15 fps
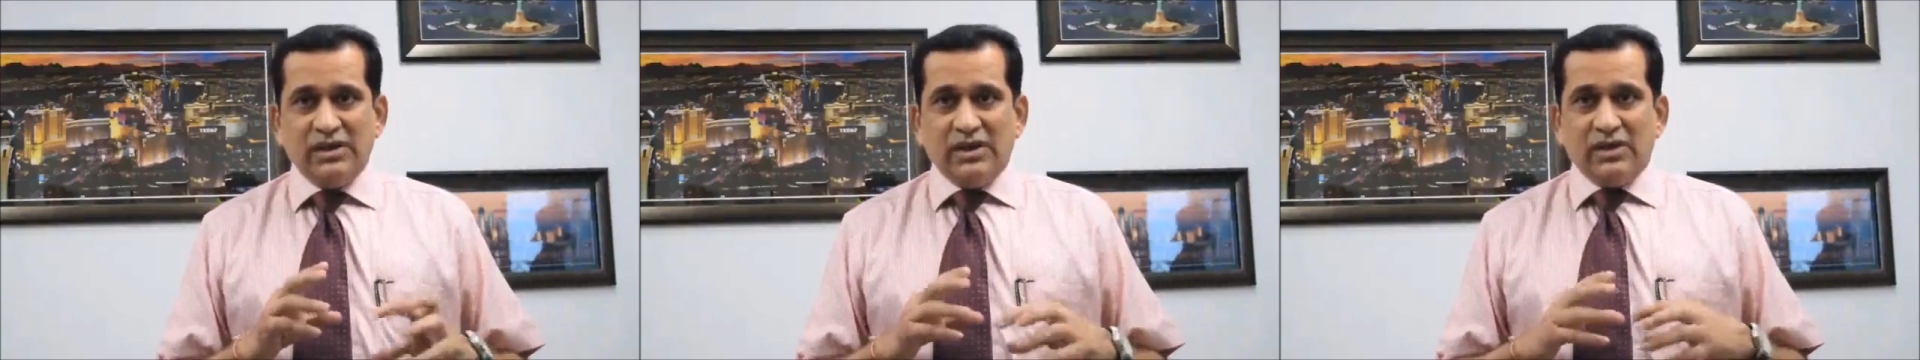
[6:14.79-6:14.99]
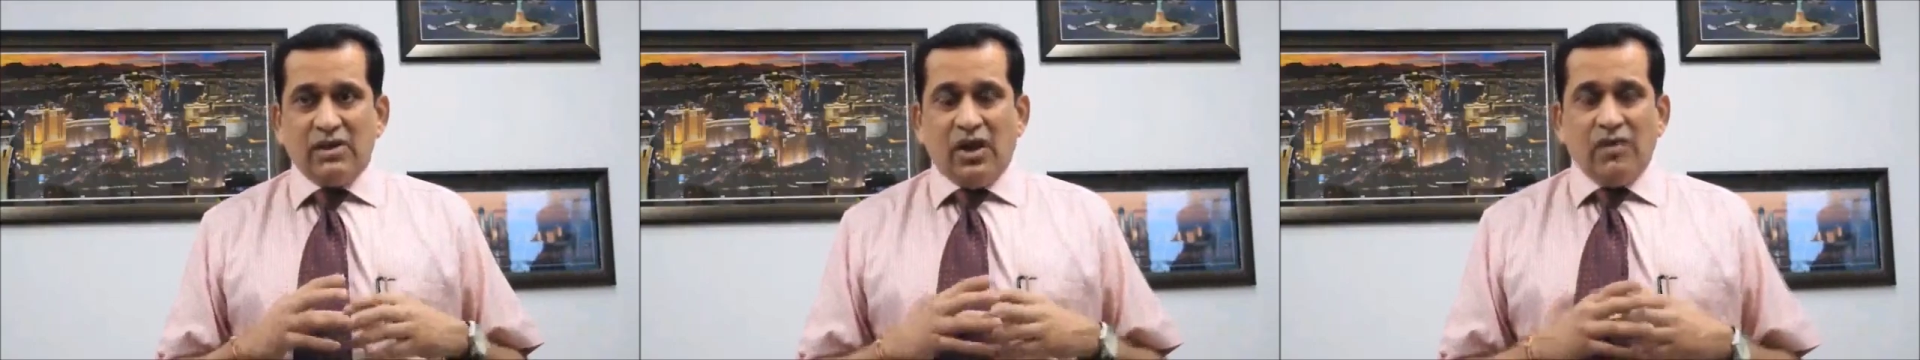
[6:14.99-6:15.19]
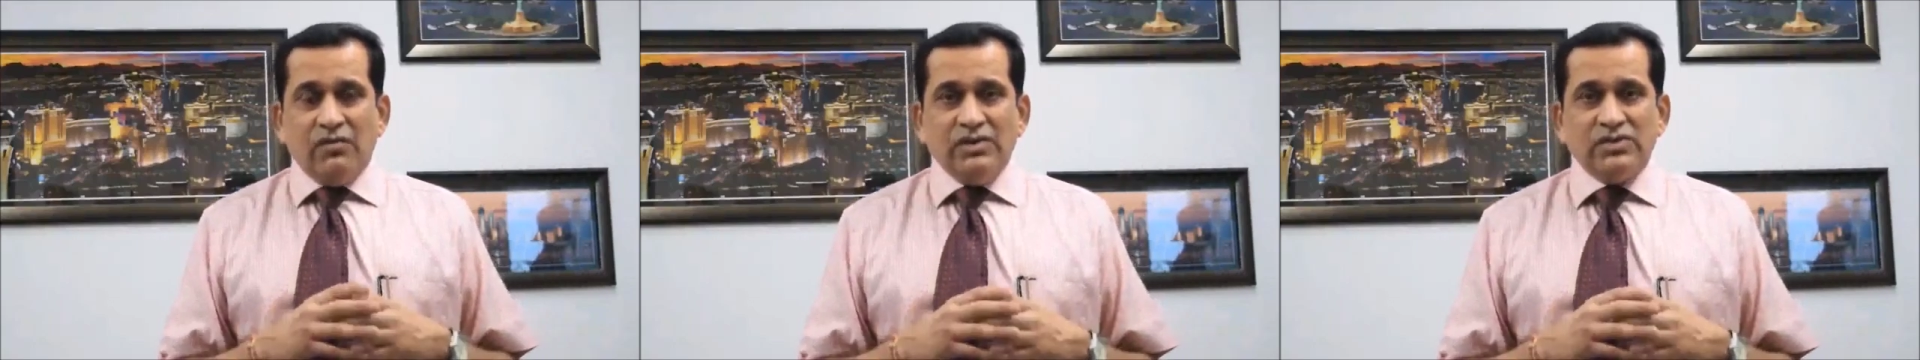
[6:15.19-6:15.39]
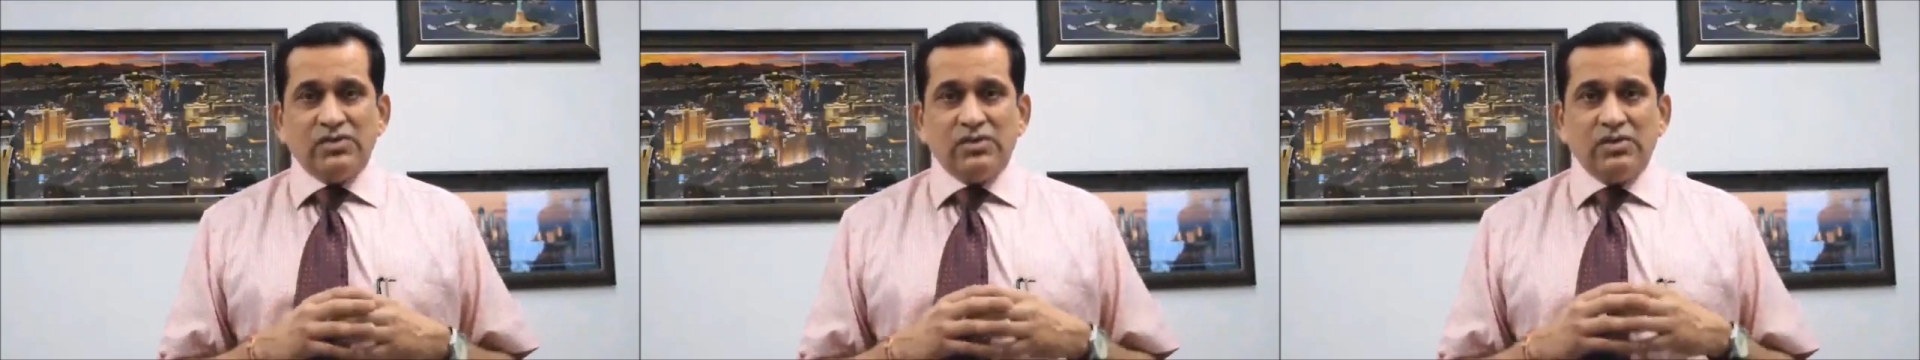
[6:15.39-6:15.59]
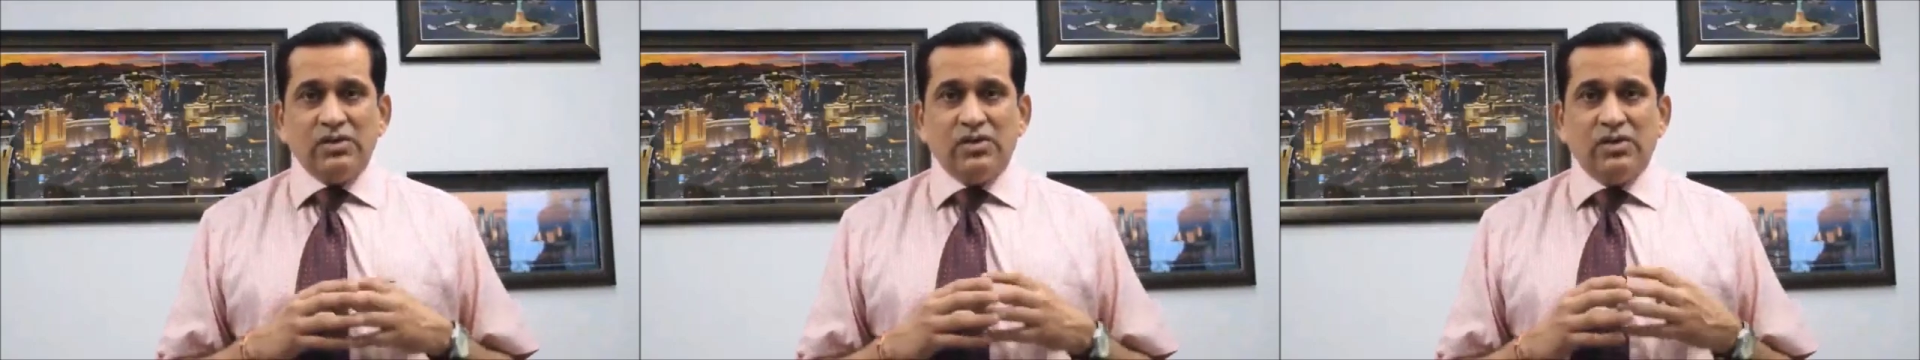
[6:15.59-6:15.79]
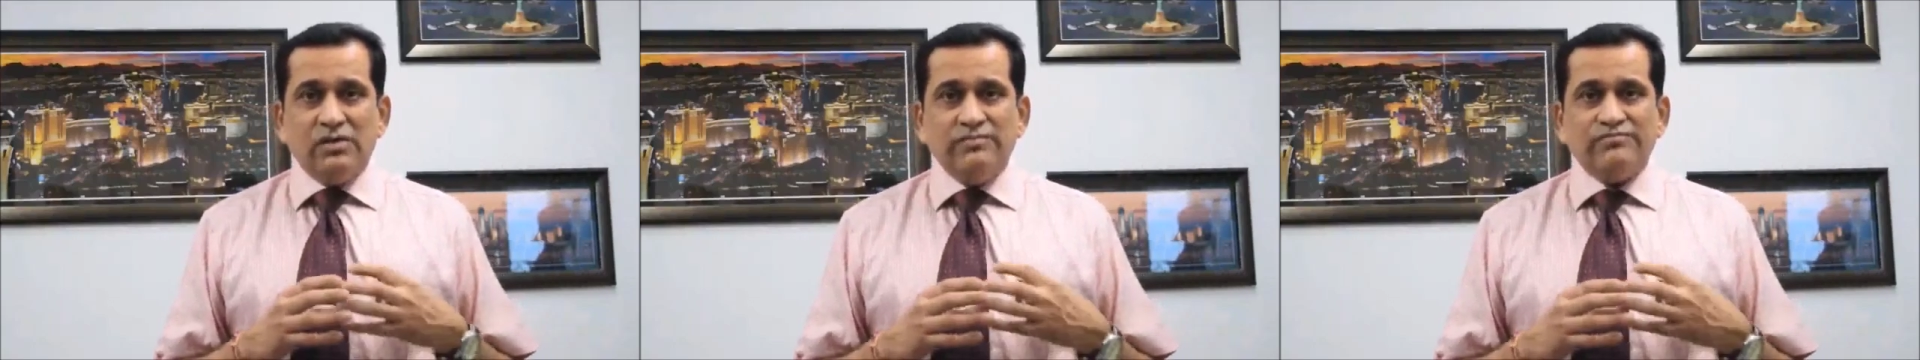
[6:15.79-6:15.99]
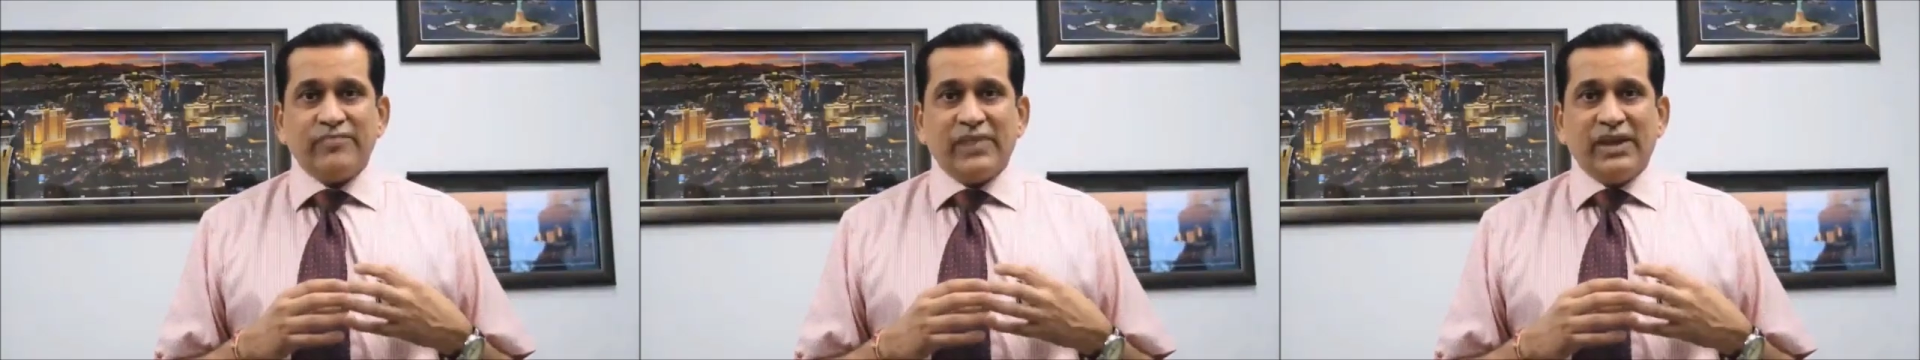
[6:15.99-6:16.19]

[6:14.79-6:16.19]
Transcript: Now we should know